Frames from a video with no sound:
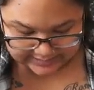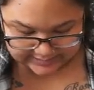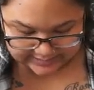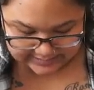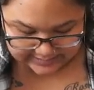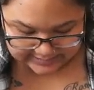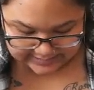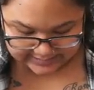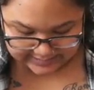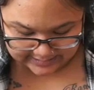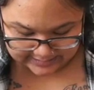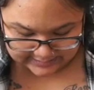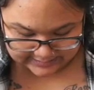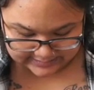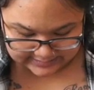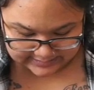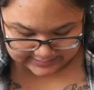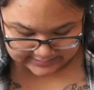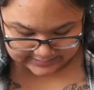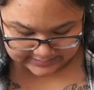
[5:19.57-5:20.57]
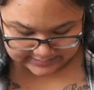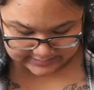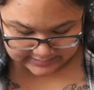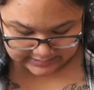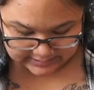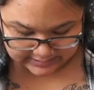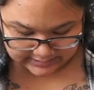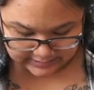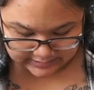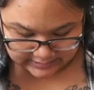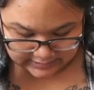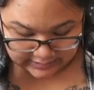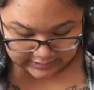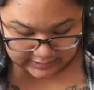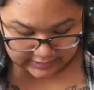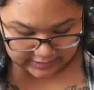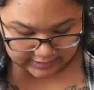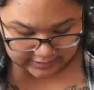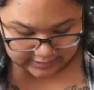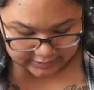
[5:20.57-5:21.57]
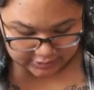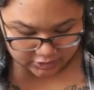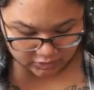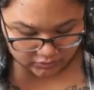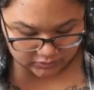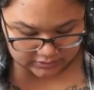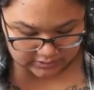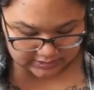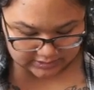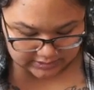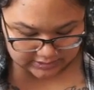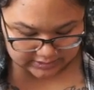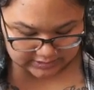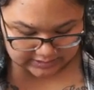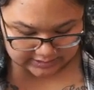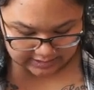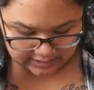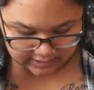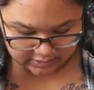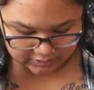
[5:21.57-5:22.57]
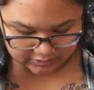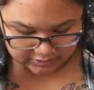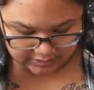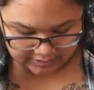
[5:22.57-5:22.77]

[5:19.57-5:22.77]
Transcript: 6 and I don't see a style